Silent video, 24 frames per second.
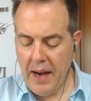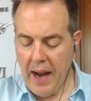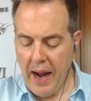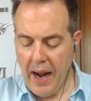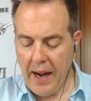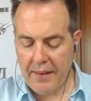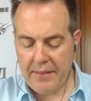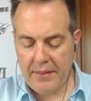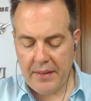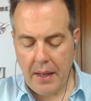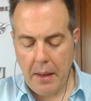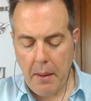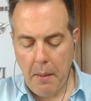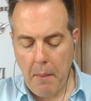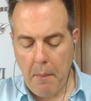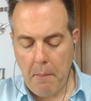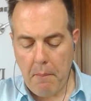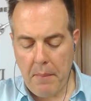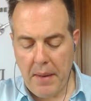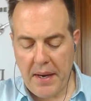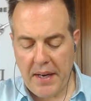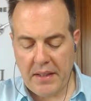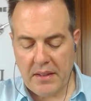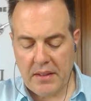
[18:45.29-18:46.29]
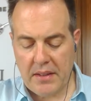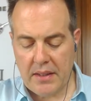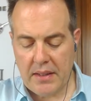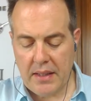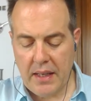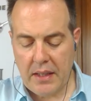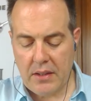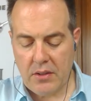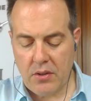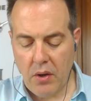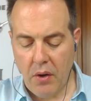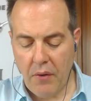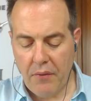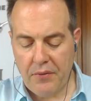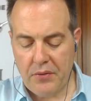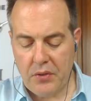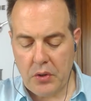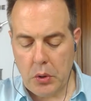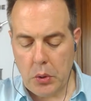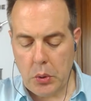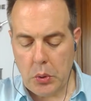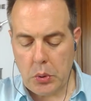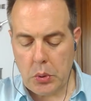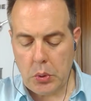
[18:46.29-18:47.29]
and the maintenance of
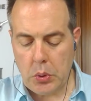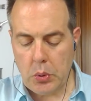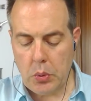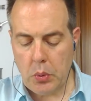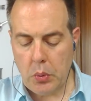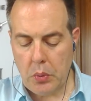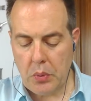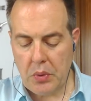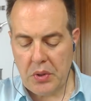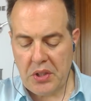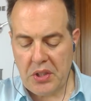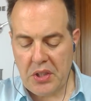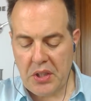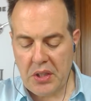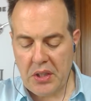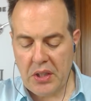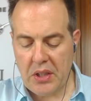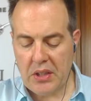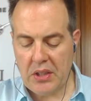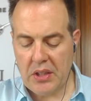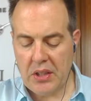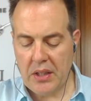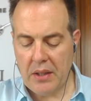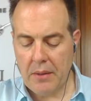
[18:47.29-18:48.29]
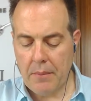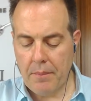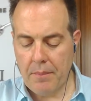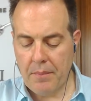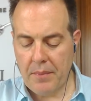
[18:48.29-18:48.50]
tissue rigidity,